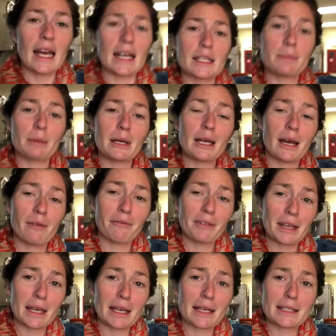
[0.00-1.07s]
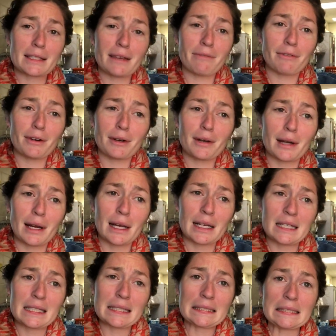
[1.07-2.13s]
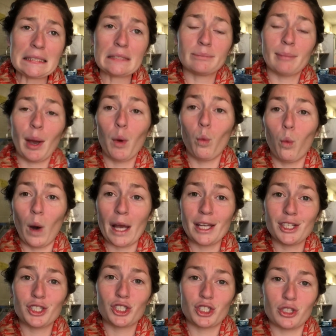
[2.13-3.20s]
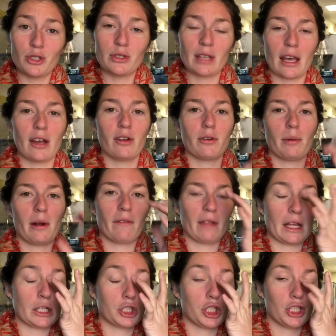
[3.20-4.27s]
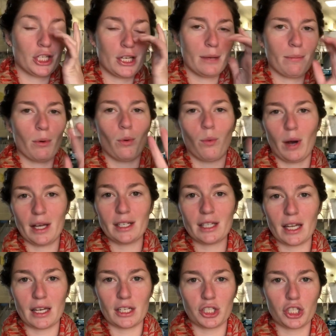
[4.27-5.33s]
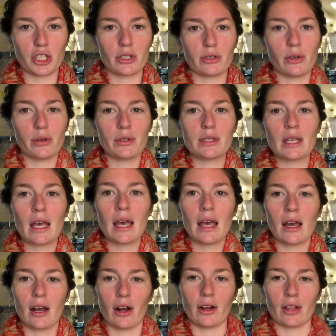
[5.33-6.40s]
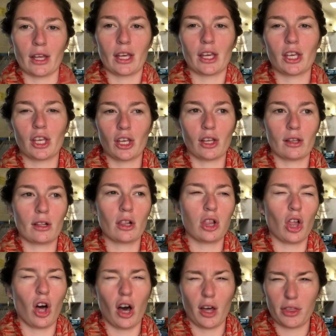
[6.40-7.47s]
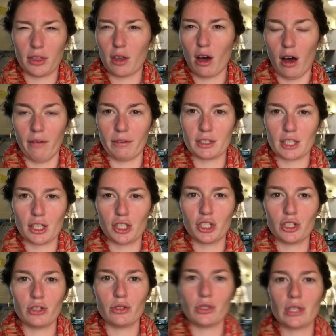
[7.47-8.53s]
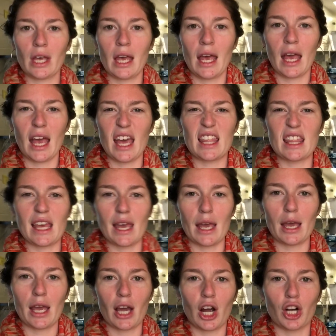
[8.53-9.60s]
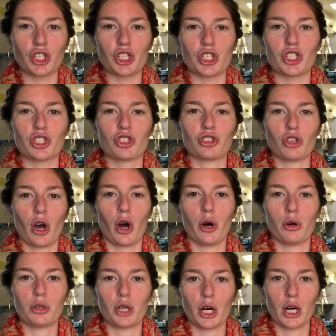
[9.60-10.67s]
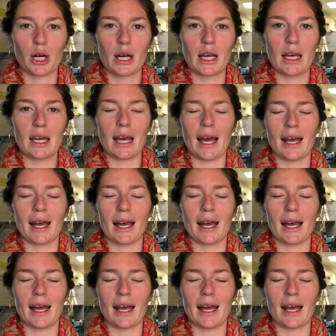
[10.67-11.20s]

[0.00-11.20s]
It's pretty comfy, except for my white shoes. I own a pair of like cheap white tennis shoes, or like cloth Converse like shoes, and they are just so dirty.